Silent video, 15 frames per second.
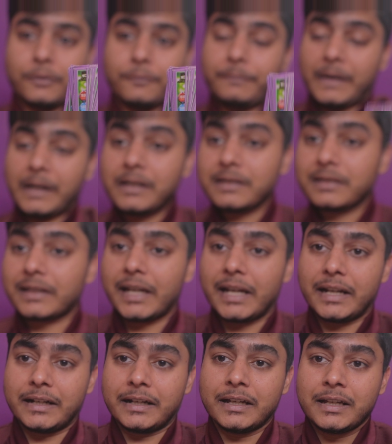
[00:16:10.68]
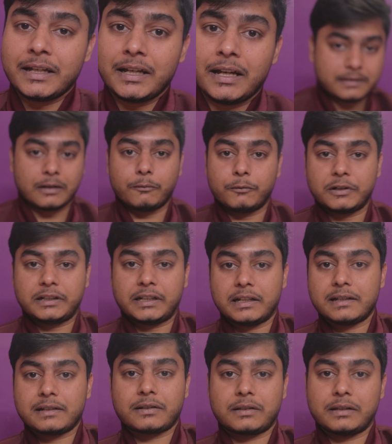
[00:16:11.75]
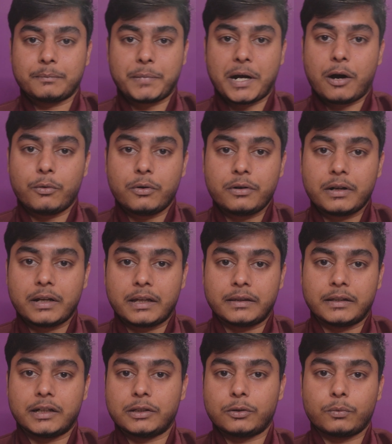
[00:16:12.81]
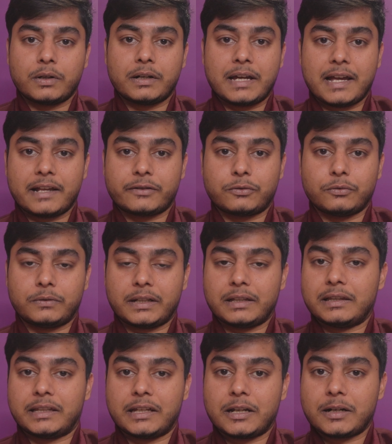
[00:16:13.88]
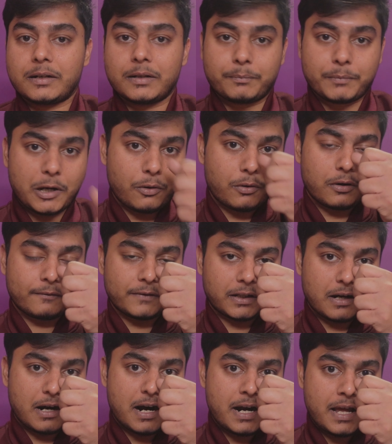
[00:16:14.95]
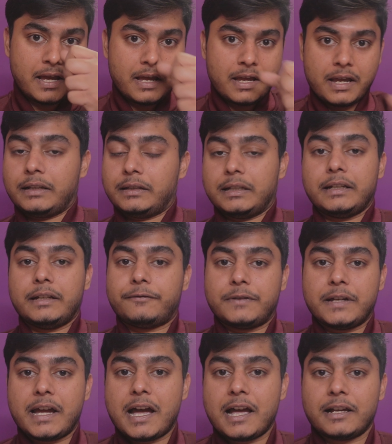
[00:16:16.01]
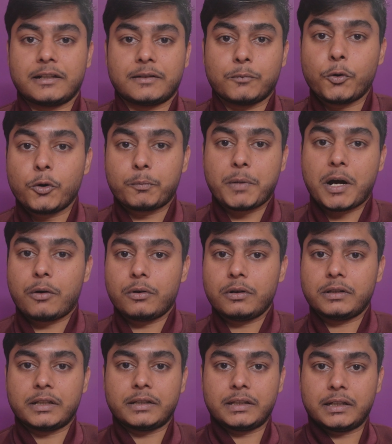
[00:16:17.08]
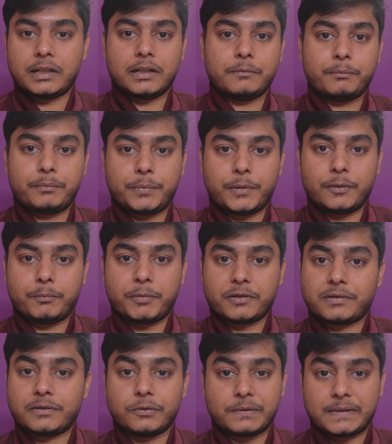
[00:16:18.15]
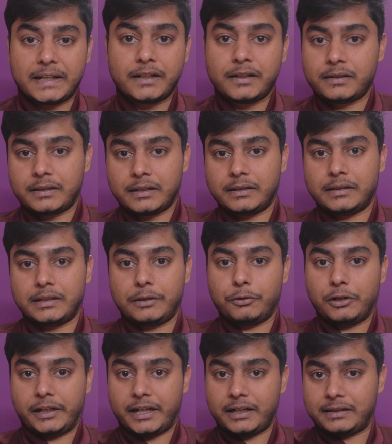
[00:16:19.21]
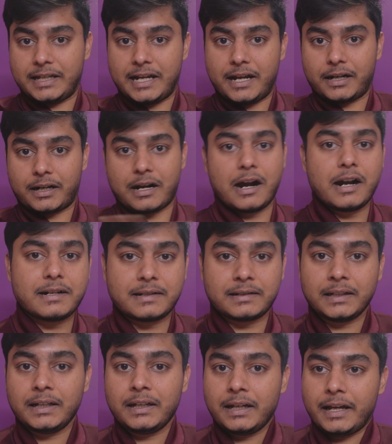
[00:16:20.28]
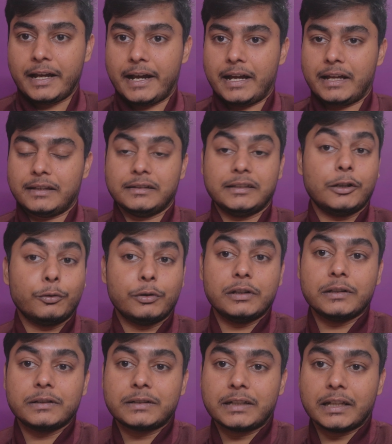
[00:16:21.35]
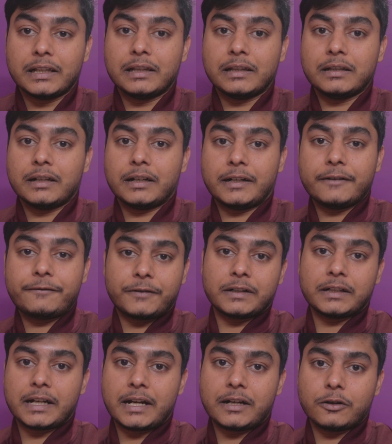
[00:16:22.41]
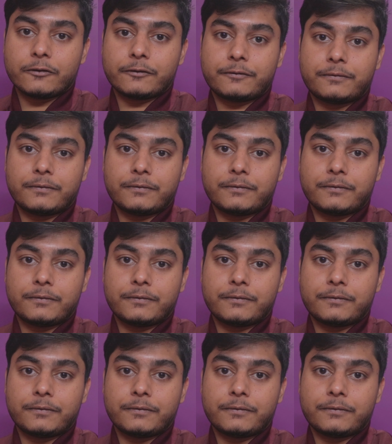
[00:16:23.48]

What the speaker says: your friends, and someone tells the power, and the other one has to tell their power of the card. And if they has more power than the person who said it, then they will get the cards, and they will tell a different kind of